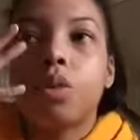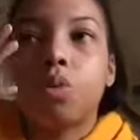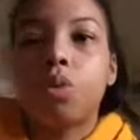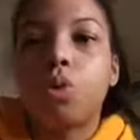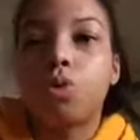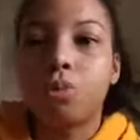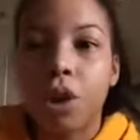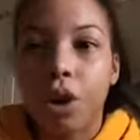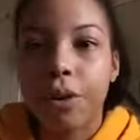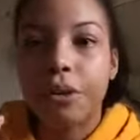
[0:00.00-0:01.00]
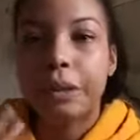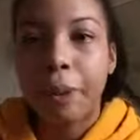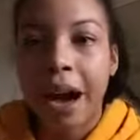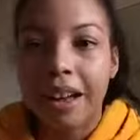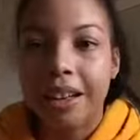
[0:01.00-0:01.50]
warm tones
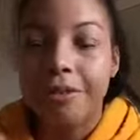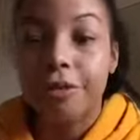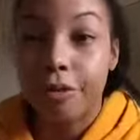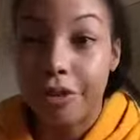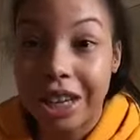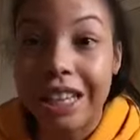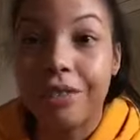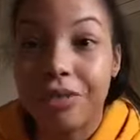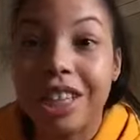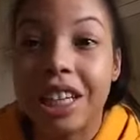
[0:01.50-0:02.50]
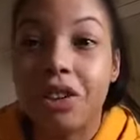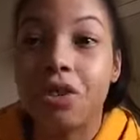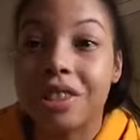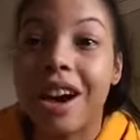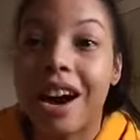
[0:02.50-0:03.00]
palette for a really really
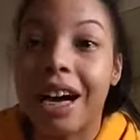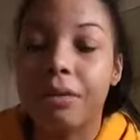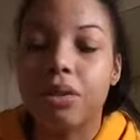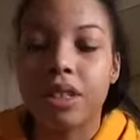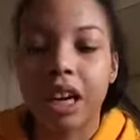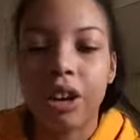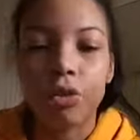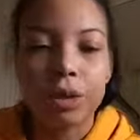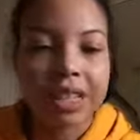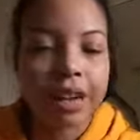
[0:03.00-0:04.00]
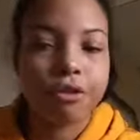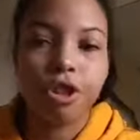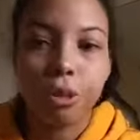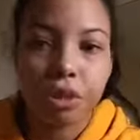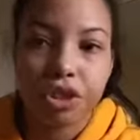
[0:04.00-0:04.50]
long time because I always have
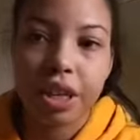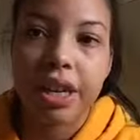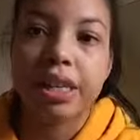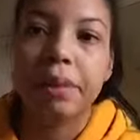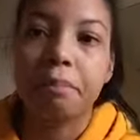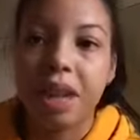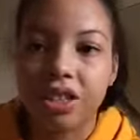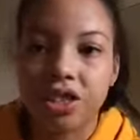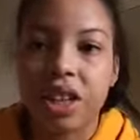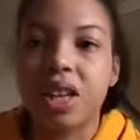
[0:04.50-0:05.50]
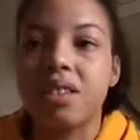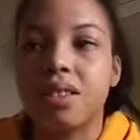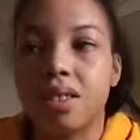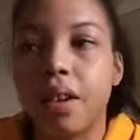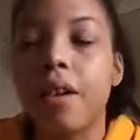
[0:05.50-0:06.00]
shimmer shades and matte shades
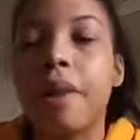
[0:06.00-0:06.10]
and stuff